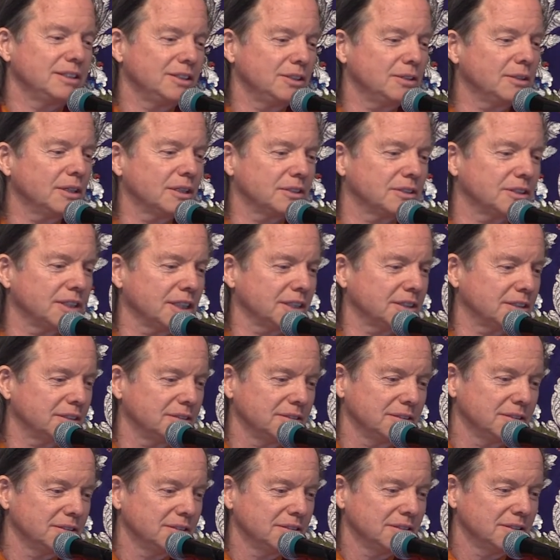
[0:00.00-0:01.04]
You are just
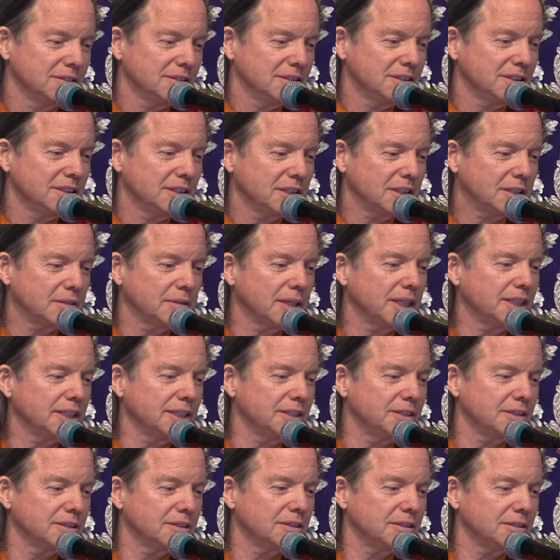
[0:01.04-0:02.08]

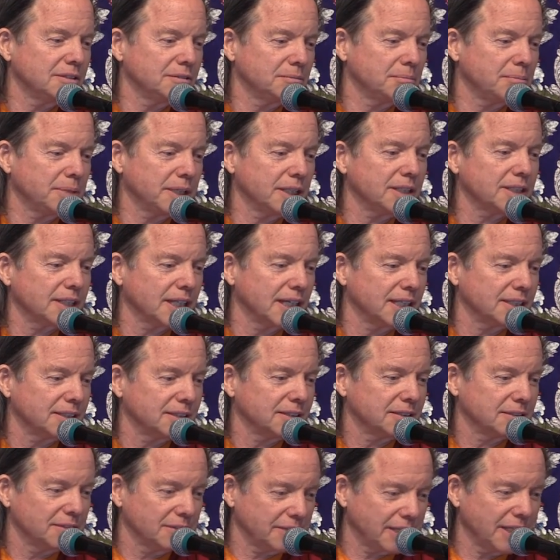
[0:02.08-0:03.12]
creating your own
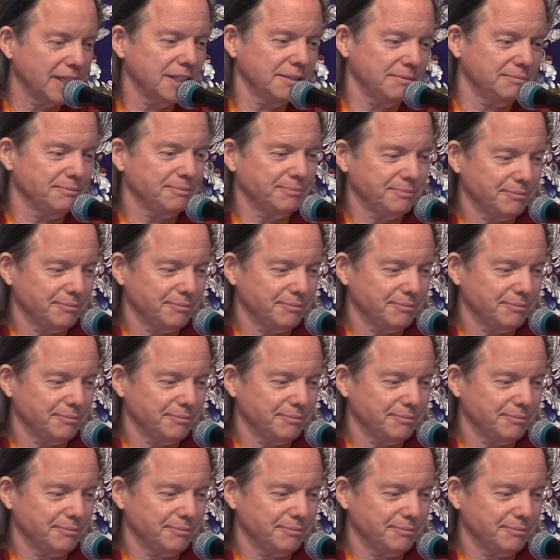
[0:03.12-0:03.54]
paradise, okay?